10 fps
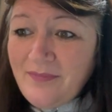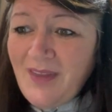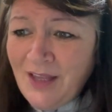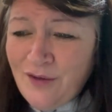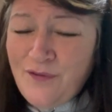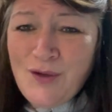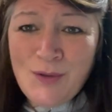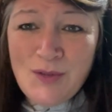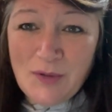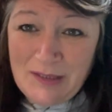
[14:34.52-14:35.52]
And the
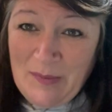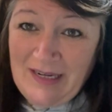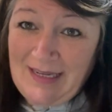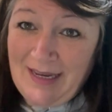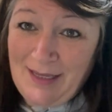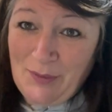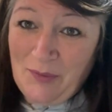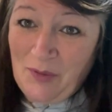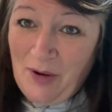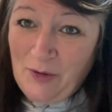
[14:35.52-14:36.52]
views were spectacular when
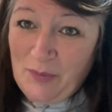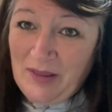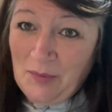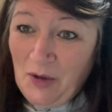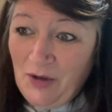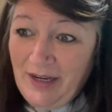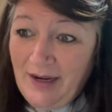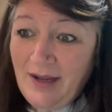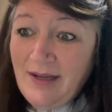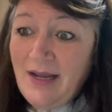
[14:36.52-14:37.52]
we woke up in the morning.
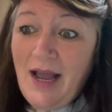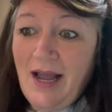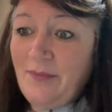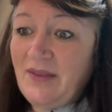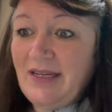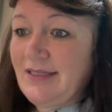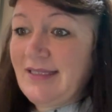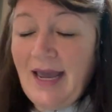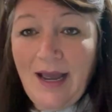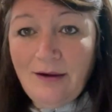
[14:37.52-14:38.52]
And the little
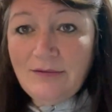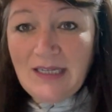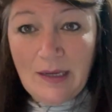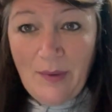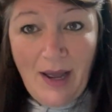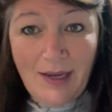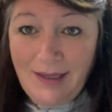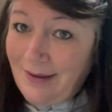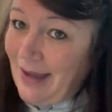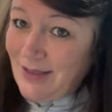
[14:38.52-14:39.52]
town nearby, you
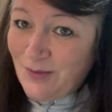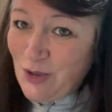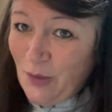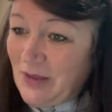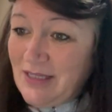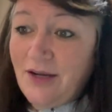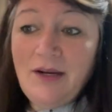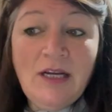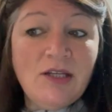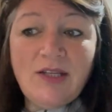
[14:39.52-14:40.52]
can get some shopping. So
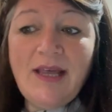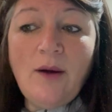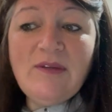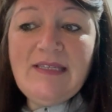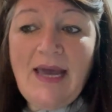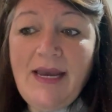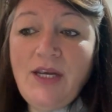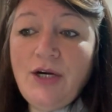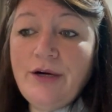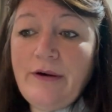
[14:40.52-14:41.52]
that was
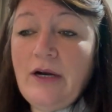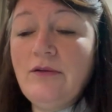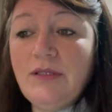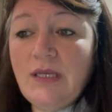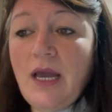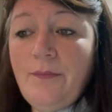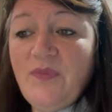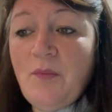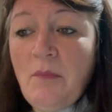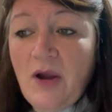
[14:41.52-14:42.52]
€10.
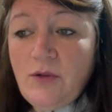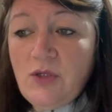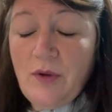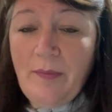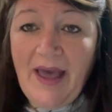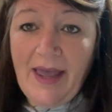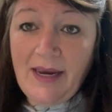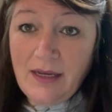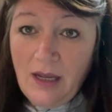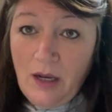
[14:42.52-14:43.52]
The most we
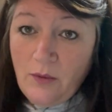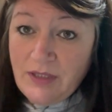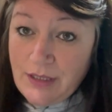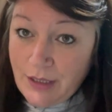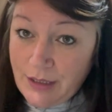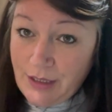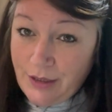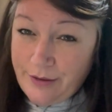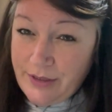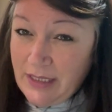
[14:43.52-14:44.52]
paid was
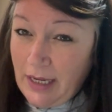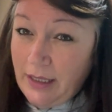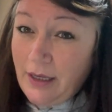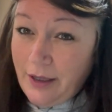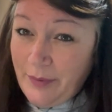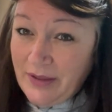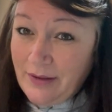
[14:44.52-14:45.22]
€30 a night at